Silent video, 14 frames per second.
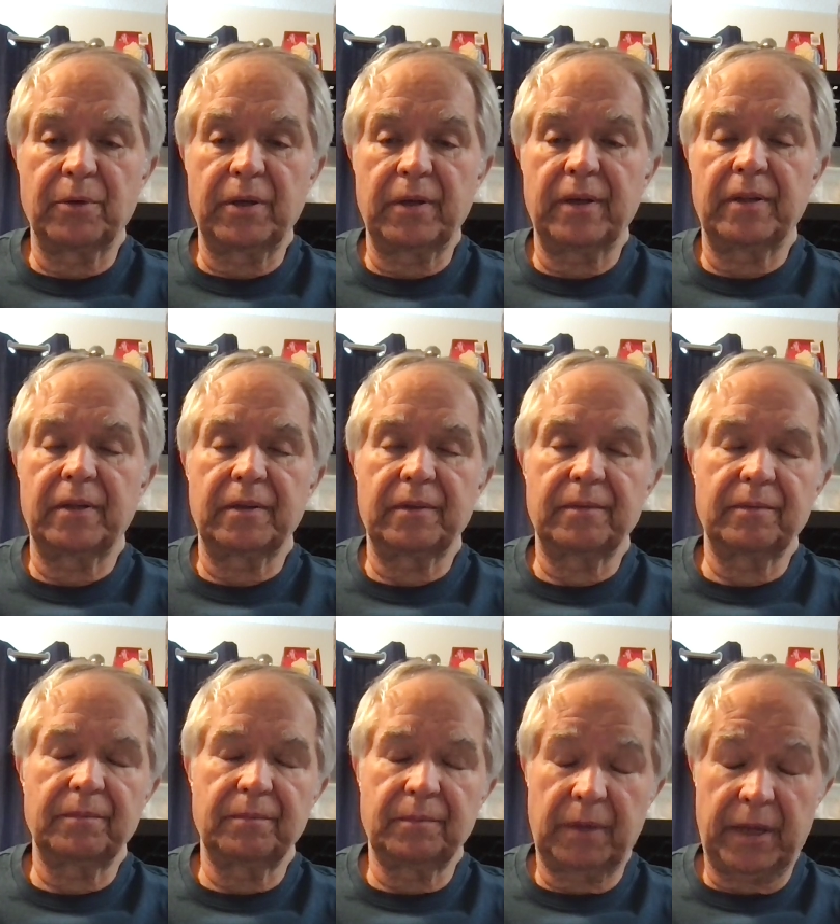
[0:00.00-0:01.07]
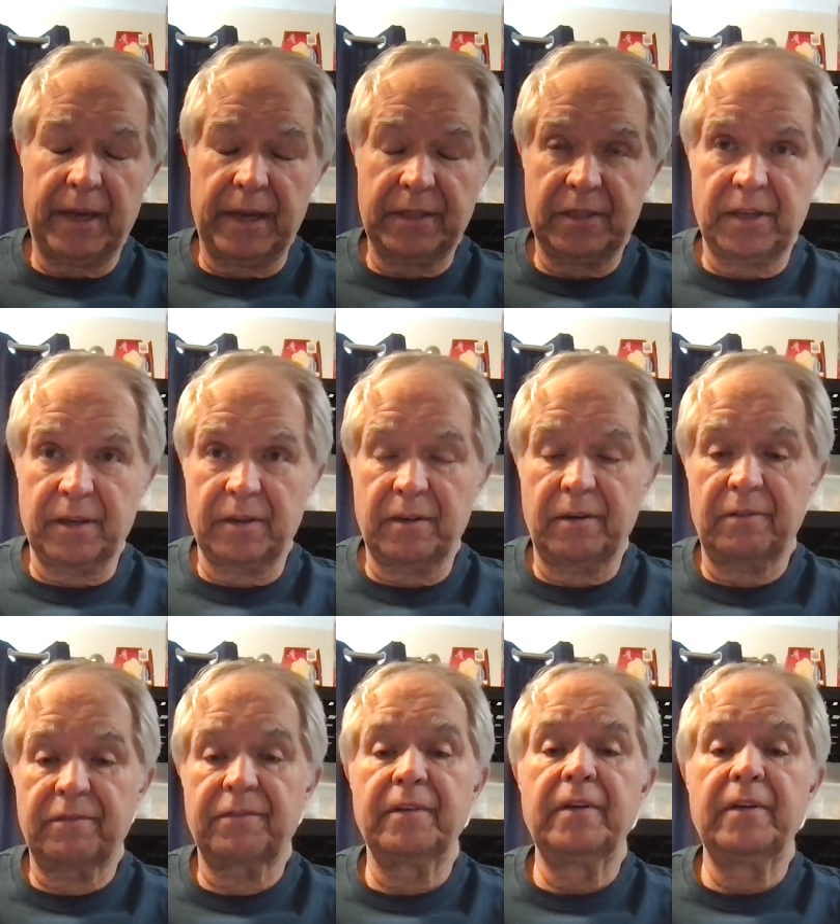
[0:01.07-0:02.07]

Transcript: and the cast taken off